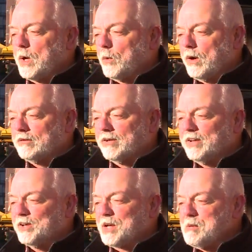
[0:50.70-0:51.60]
your wet weather
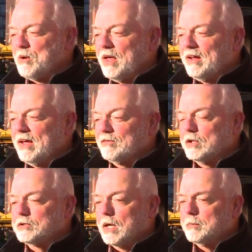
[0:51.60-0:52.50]
gear and come on out and have a
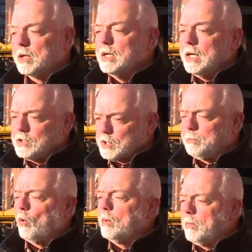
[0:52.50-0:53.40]
good time. But uh,
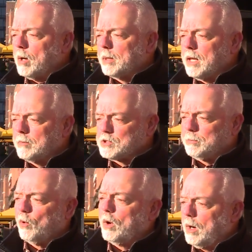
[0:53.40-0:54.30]
support Birmingham,
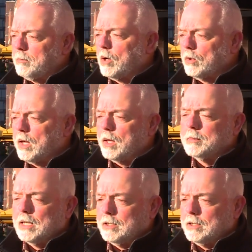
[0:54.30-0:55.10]
support our bowl game.